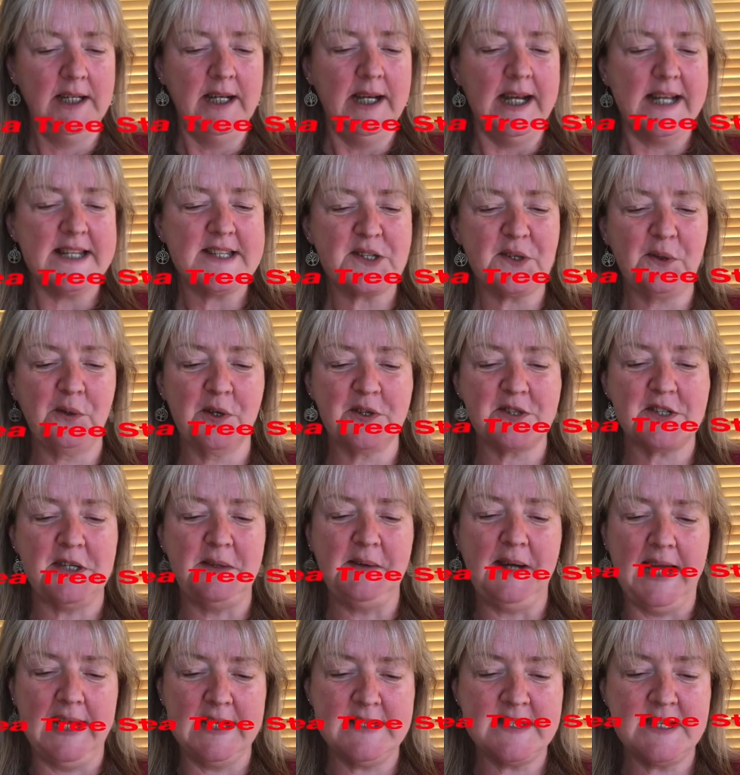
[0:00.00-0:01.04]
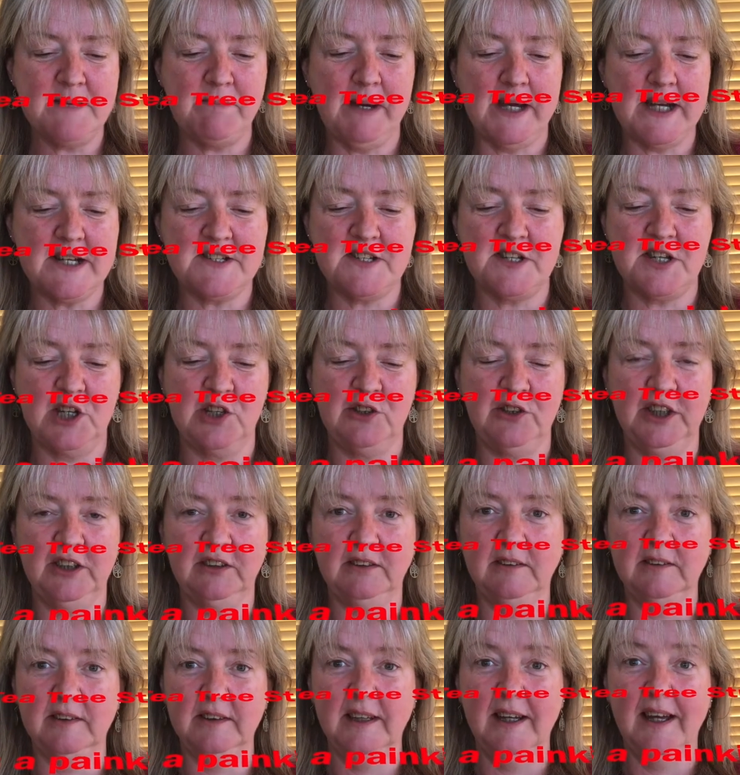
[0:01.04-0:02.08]
It's also antibacterial,
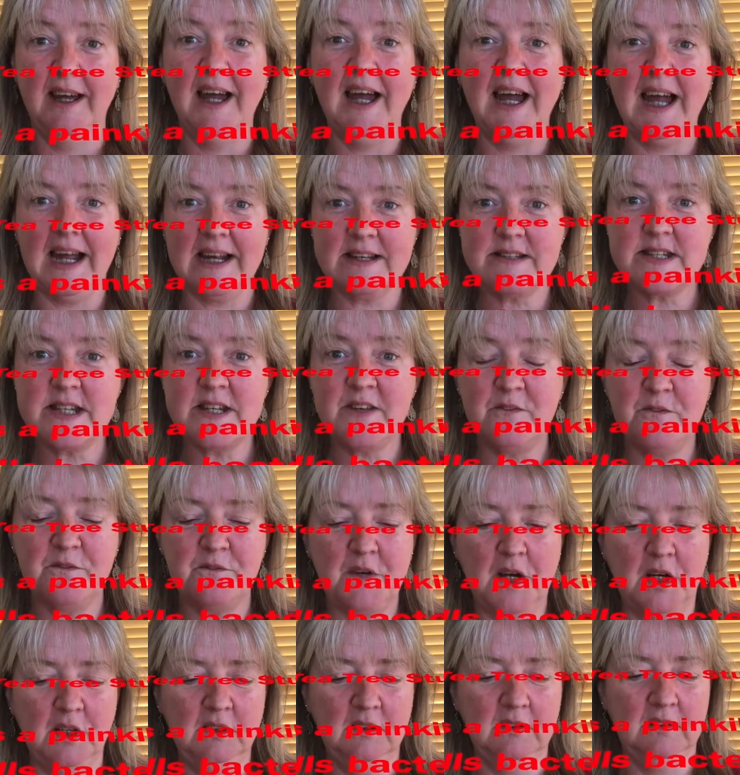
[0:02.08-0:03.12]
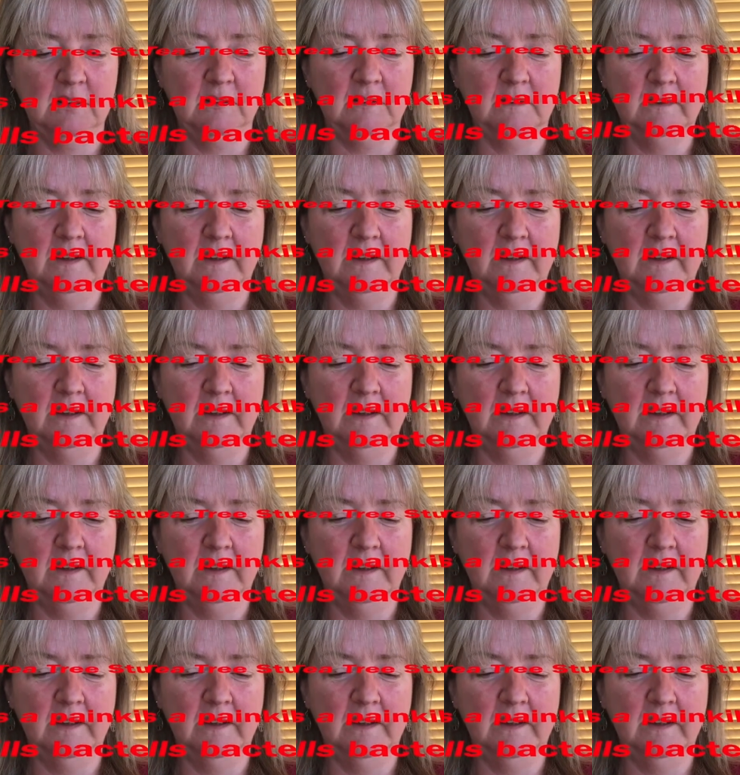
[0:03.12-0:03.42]
antifungal,